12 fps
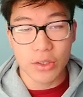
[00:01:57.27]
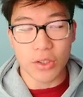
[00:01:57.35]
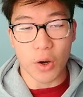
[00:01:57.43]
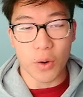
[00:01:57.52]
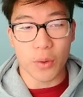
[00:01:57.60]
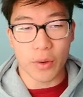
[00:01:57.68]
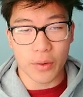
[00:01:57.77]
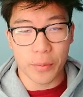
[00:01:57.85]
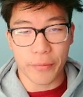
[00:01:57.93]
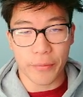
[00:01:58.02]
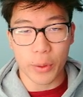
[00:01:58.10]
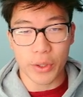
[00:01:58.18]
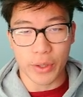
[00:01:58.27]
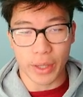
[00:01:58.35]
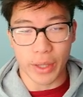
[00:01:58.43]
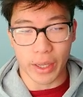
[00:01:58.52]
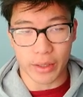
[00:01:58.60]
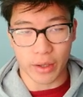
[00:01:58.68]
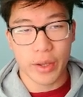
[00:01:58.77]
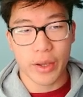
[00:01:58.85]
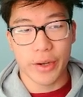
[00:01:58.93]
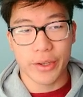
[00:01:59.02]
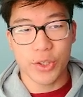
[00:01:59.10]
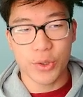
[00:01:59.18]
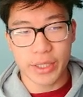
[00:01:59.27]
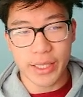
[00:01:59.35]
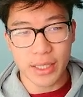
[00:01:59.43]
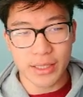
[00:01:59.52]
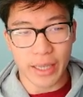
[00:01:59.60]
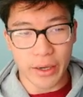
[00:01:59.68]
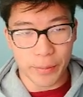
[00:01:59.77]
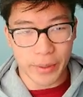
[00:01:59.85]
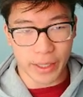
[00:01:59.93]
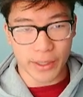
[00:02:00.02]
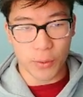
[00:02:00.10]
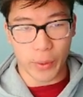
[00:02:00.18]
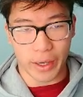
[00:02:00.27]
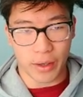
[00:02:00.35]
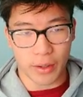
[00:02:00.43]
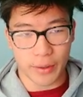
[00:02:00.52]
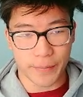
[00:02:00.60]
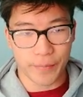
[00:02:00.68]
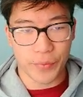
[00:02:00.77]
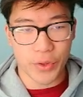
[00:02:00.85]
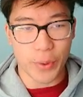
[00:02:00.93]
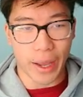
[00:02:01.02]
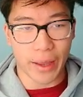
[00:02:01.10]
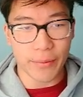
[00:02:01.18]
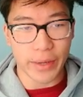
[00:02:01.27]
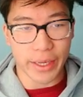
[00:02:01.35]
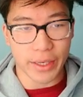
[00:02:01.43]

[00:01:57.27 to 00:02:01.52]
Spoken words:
So before we do that though, you see this setup here where you have